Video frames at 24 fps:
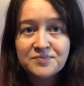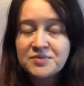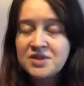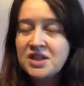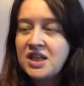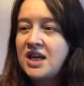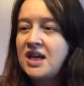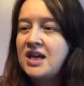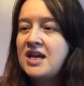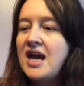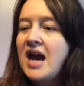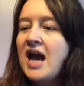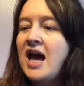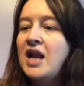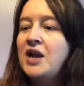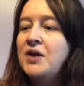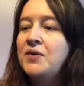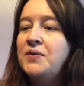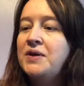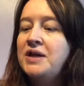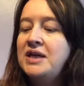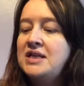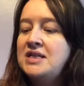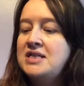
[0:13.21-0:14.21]
the
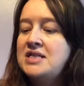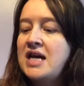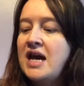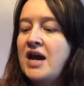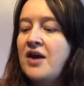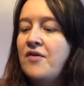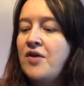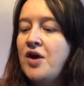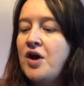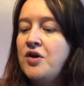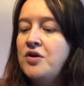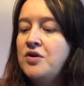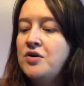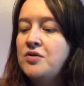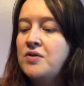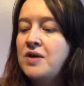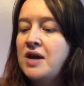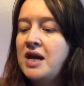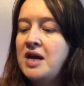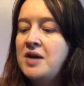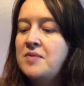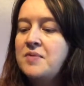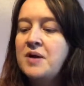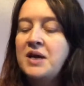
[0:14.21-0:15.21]
Halloween Tarot
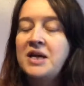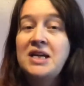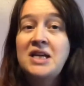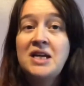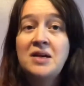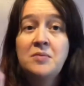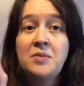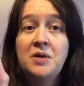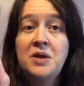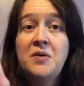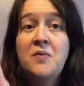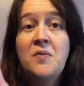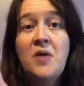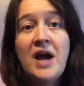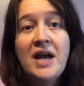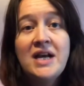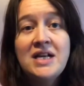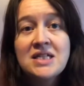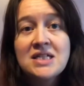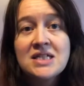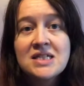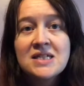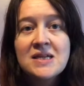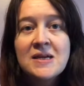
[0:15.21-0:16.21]
created by Kipling
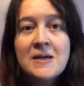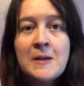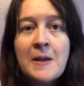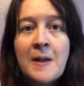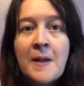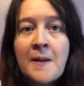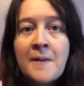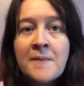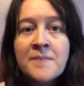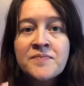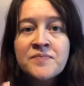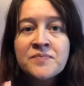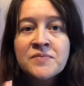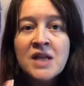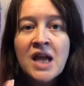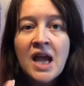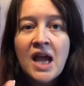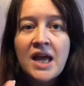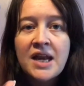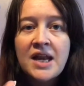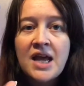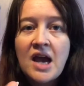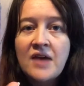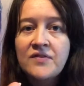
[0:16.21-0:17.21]
West,
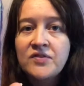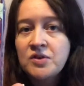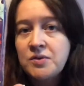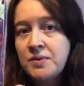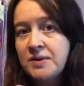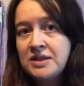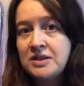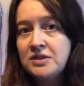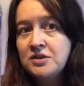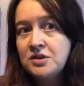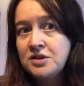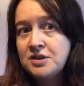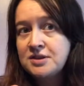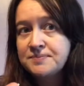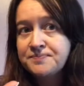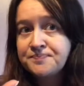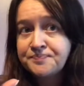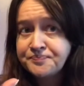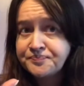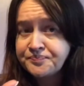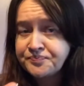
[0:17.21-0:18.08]
and have a quick look